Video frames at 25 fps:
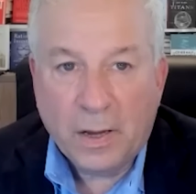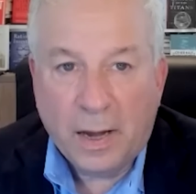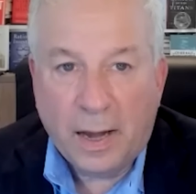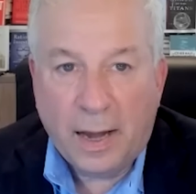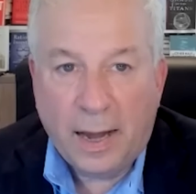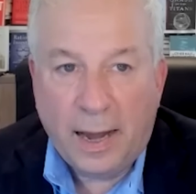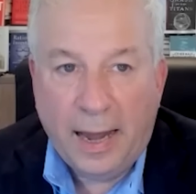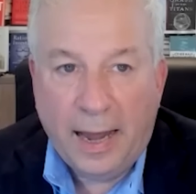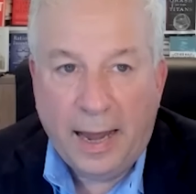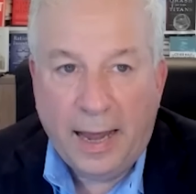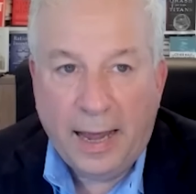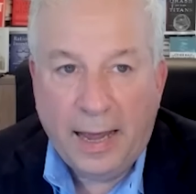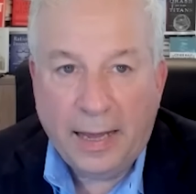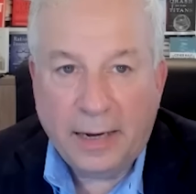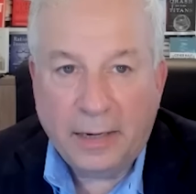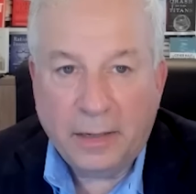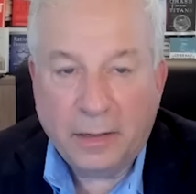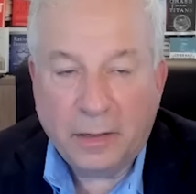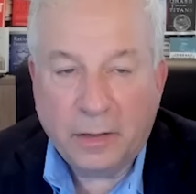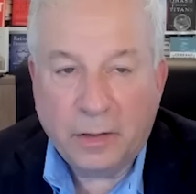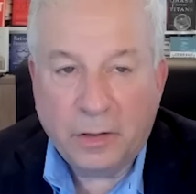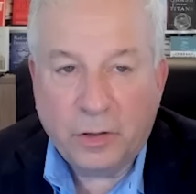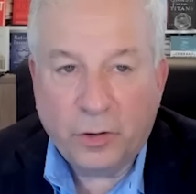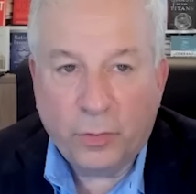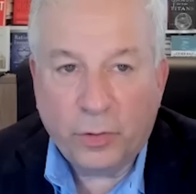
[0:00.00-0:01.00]
And
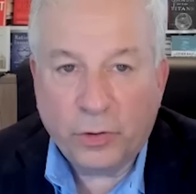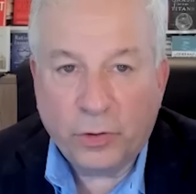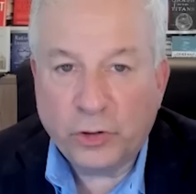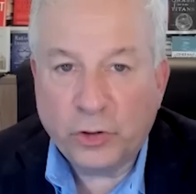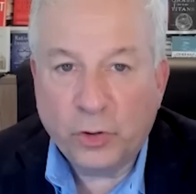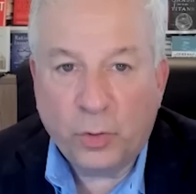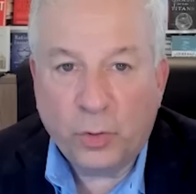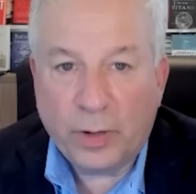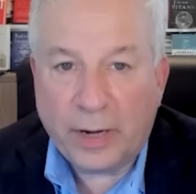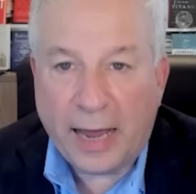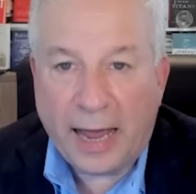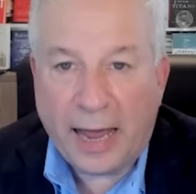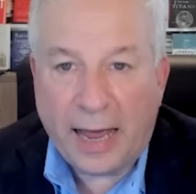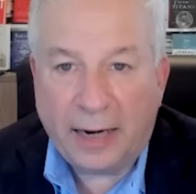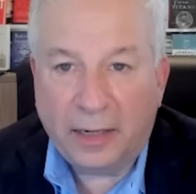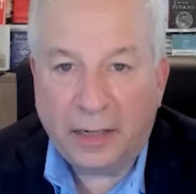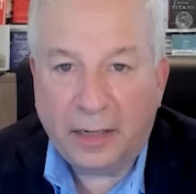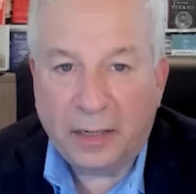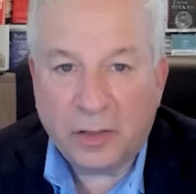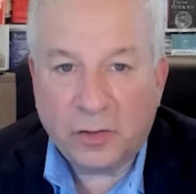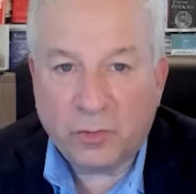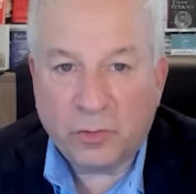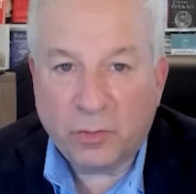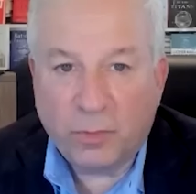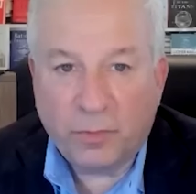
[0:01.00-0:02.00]
there is no
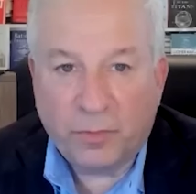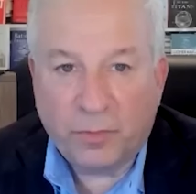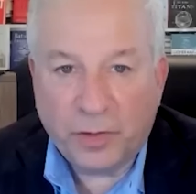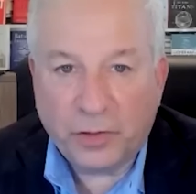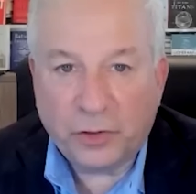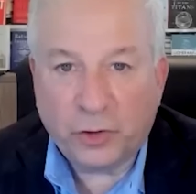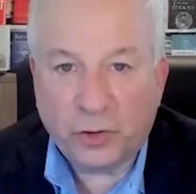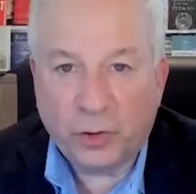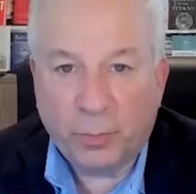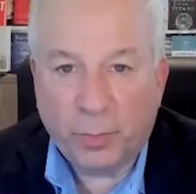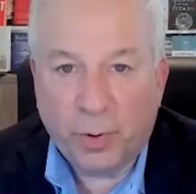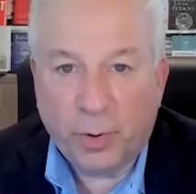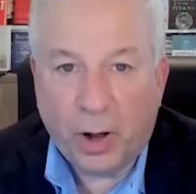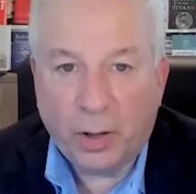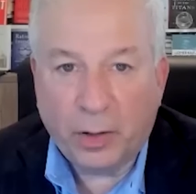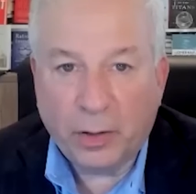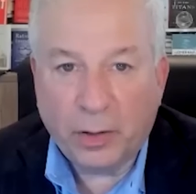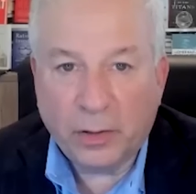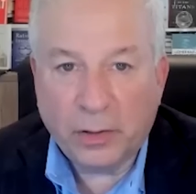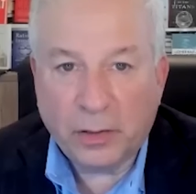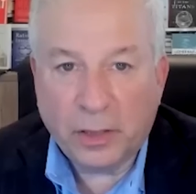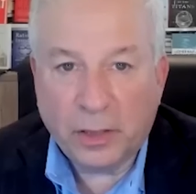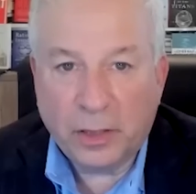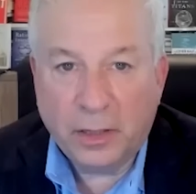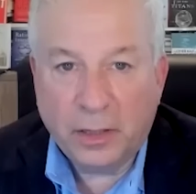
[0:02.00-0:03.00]
catalyst from fiscal
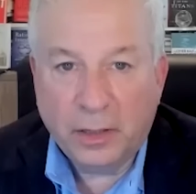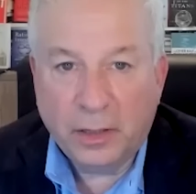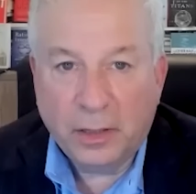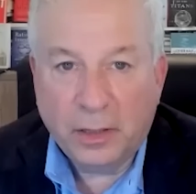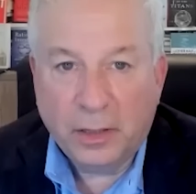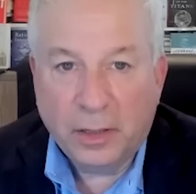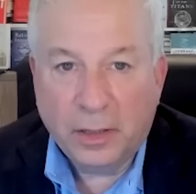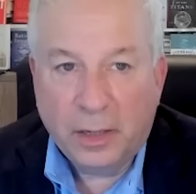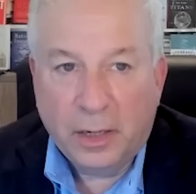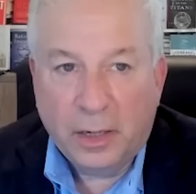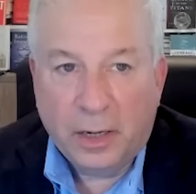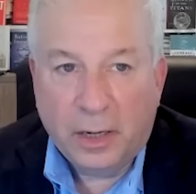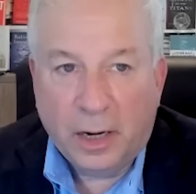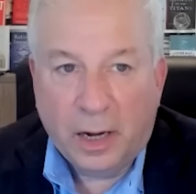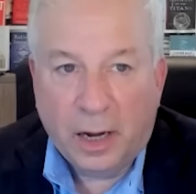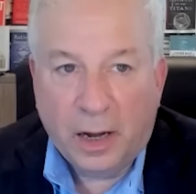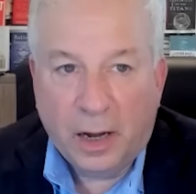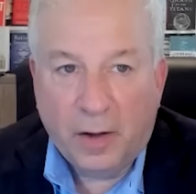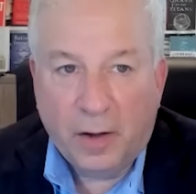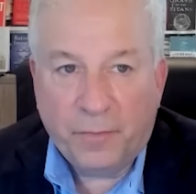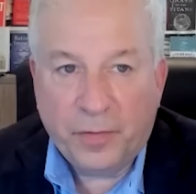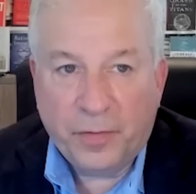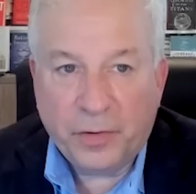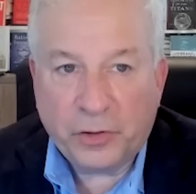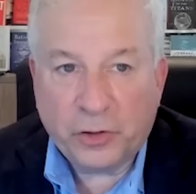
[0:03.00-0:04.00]
policy.
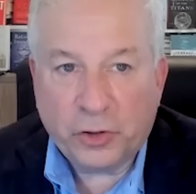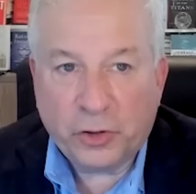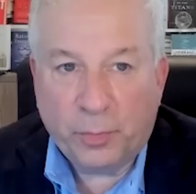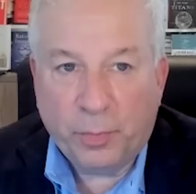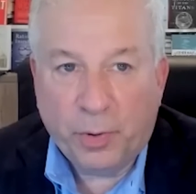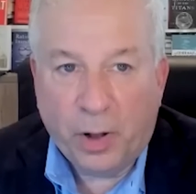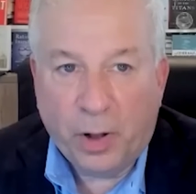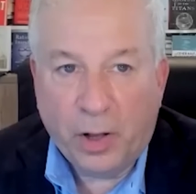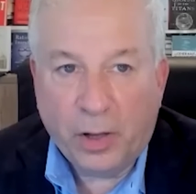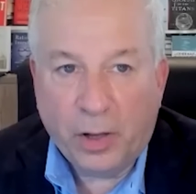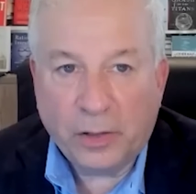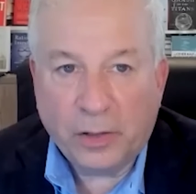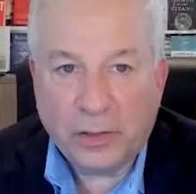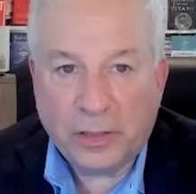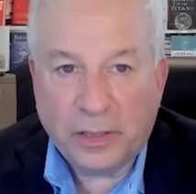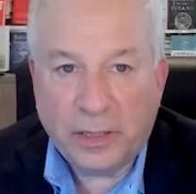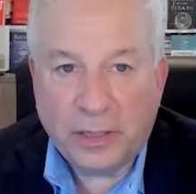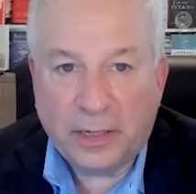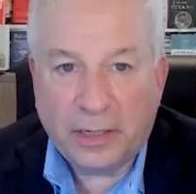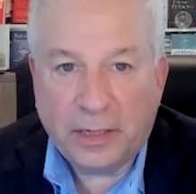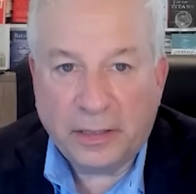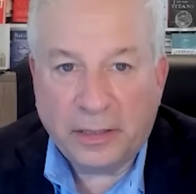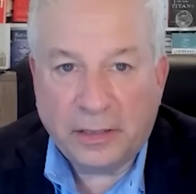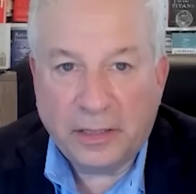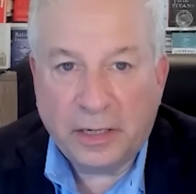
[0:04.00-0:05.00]
Fiscal policy
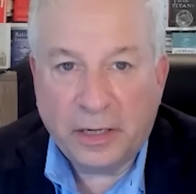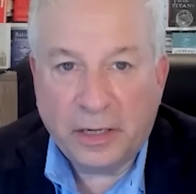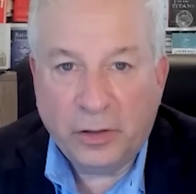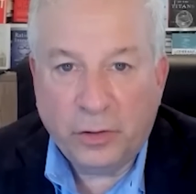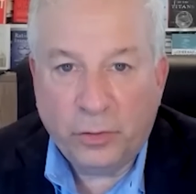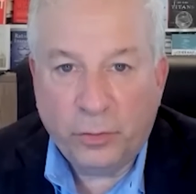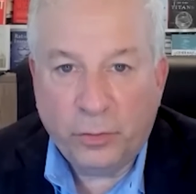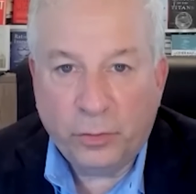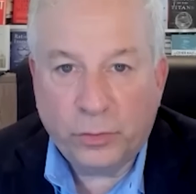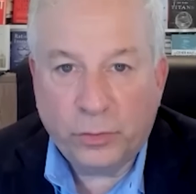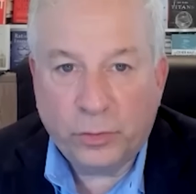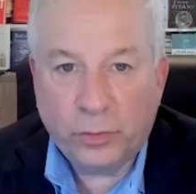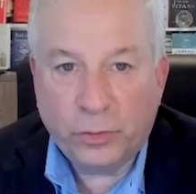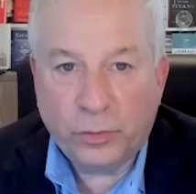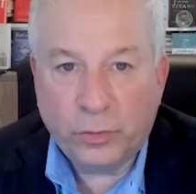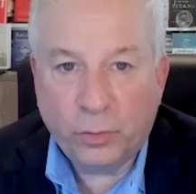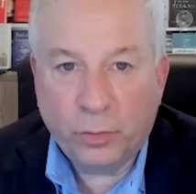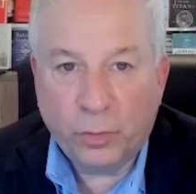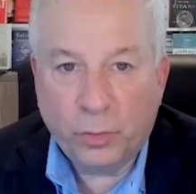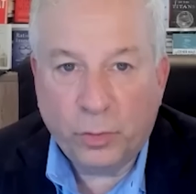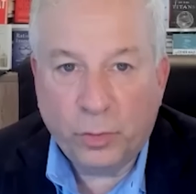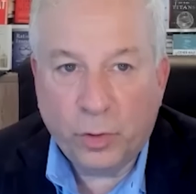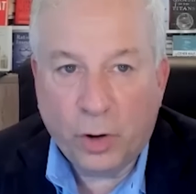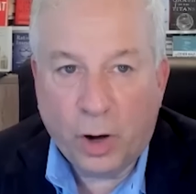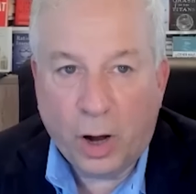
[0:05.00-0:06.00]
continues
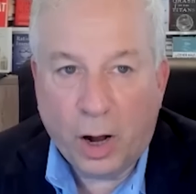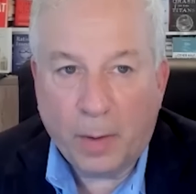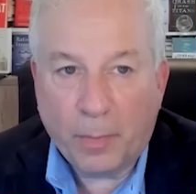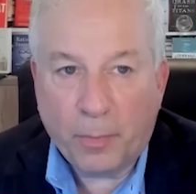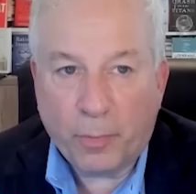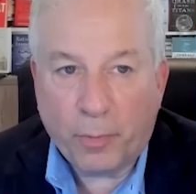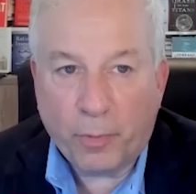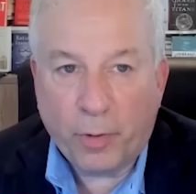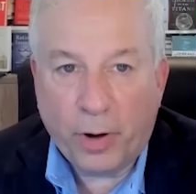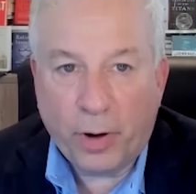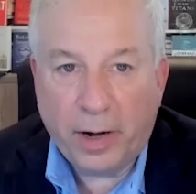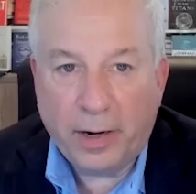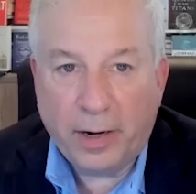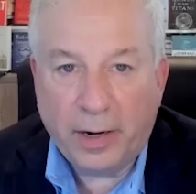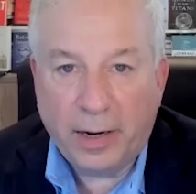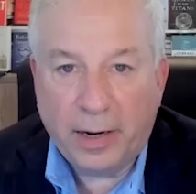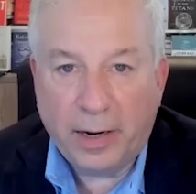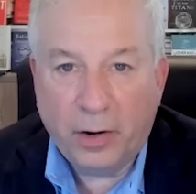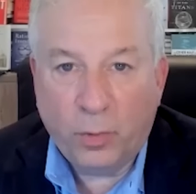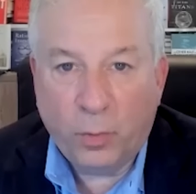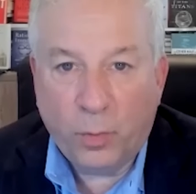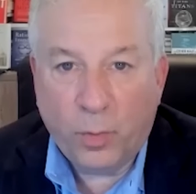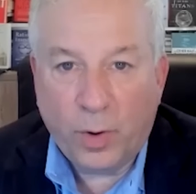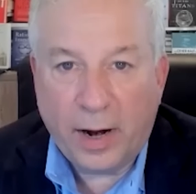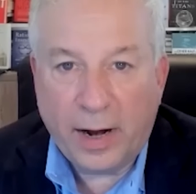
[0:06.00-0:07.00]
to operate
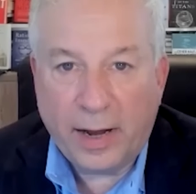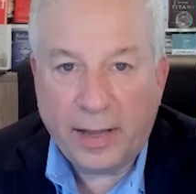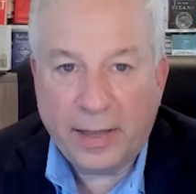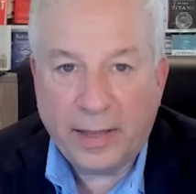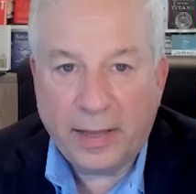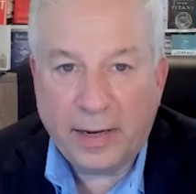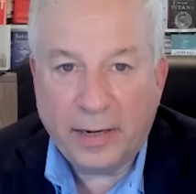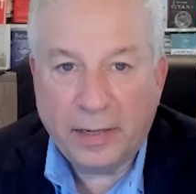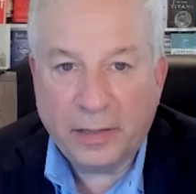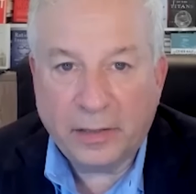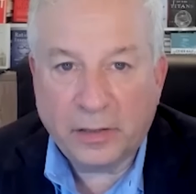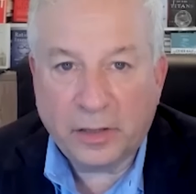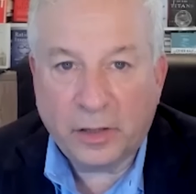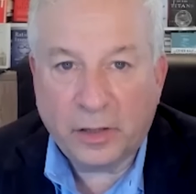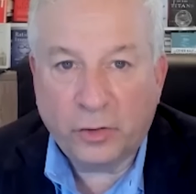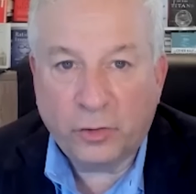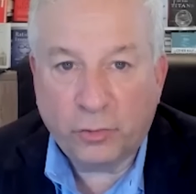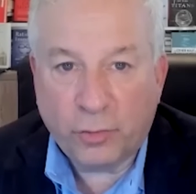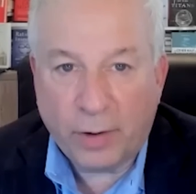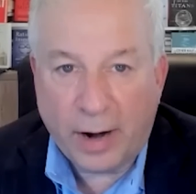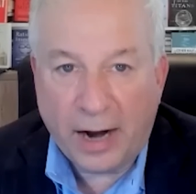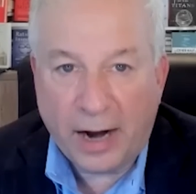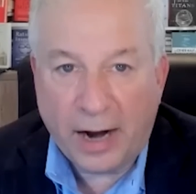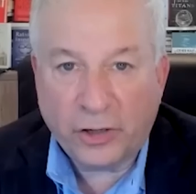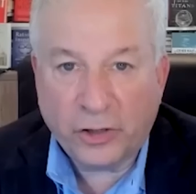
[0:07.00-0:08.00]
in a way that is
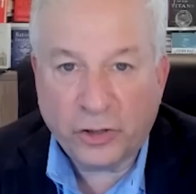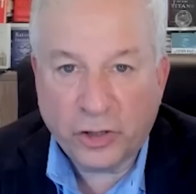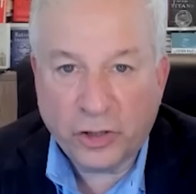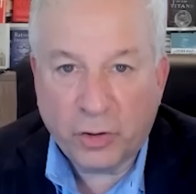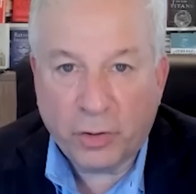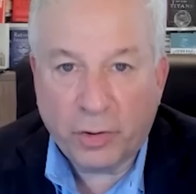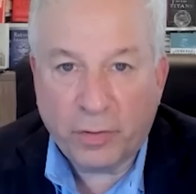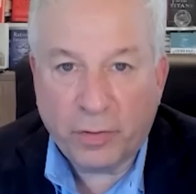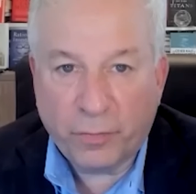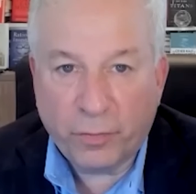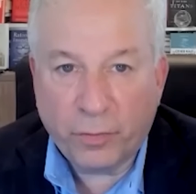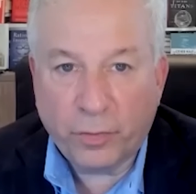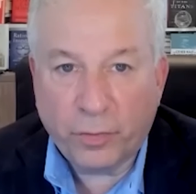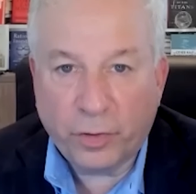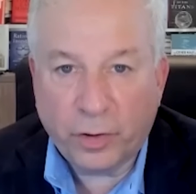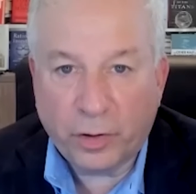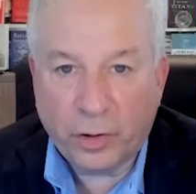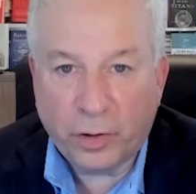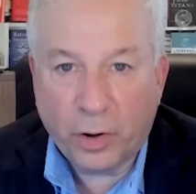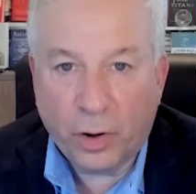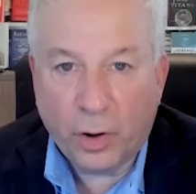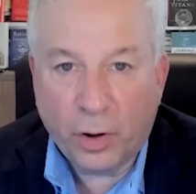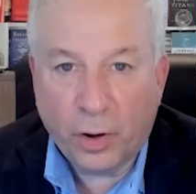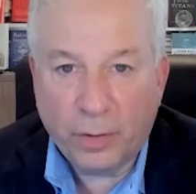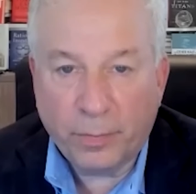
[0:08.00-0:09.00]
contractionary for the
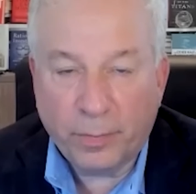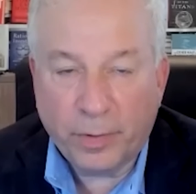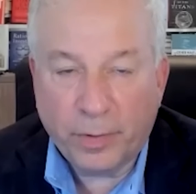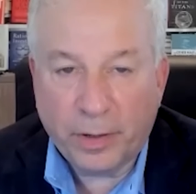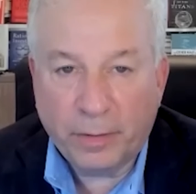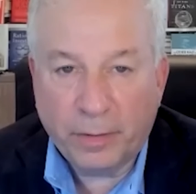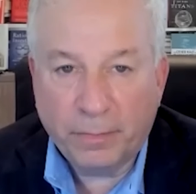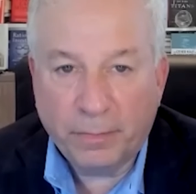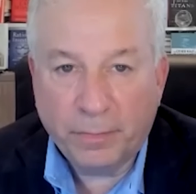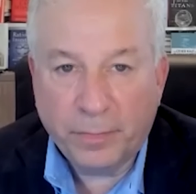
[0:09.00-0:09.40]
economy.